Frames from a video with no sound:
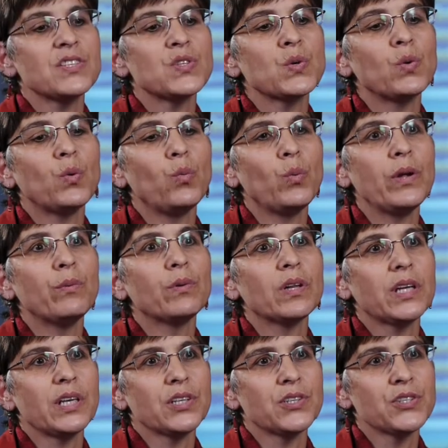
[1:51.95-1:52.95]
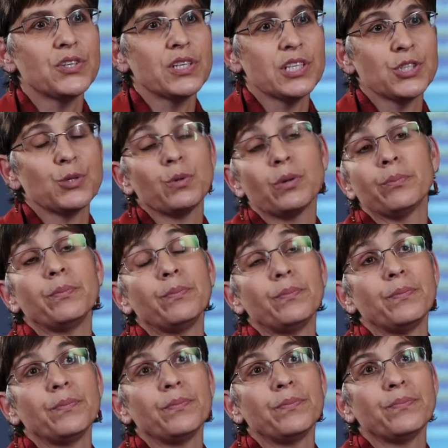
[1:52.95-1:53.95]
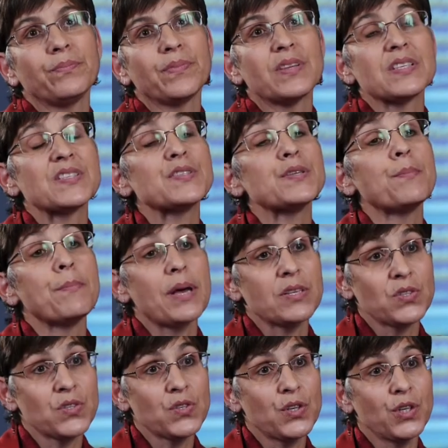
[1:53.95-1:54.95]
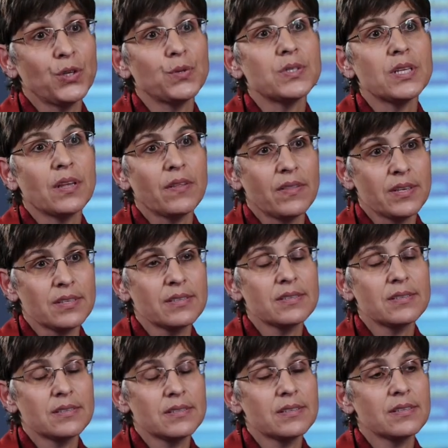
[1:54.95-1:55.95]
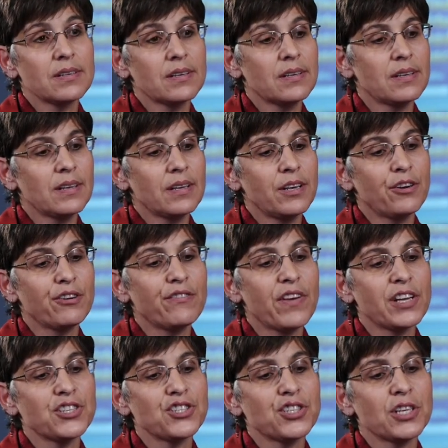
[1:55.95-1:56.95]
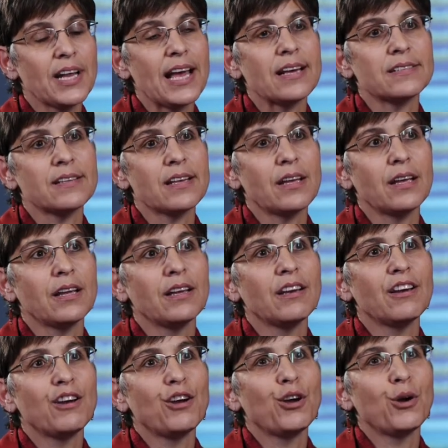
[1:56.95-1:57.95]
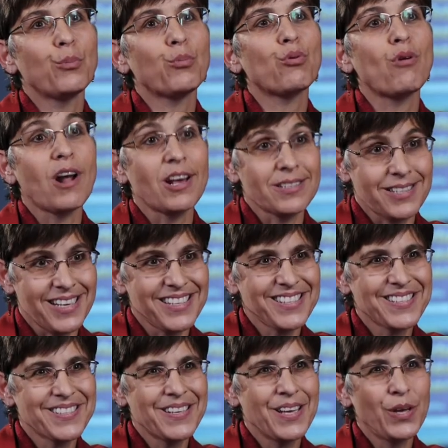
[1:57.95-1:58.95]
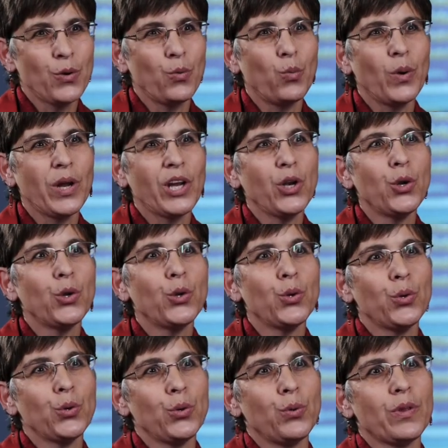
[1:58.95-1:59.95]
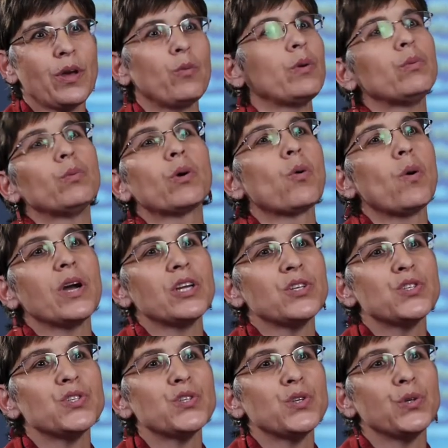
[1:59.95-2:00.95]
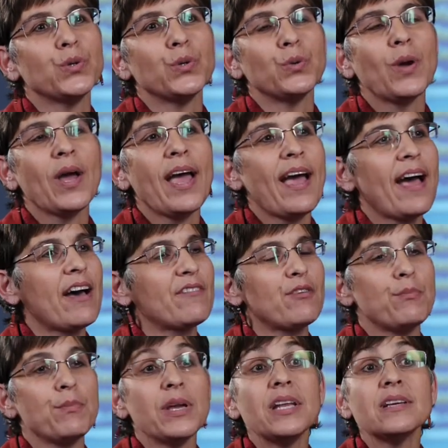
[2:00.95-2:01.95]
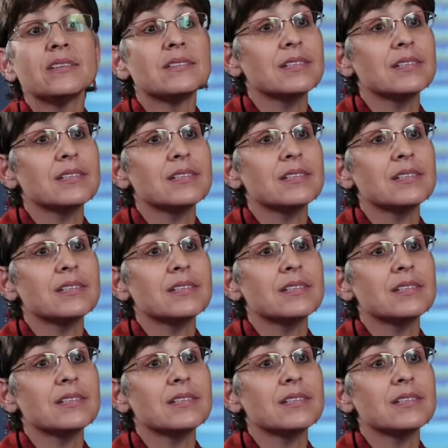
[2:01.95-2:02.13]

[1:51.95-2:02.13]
School, we really entered into a, the semester using this intervention as a process. We knew that we were going to have immediate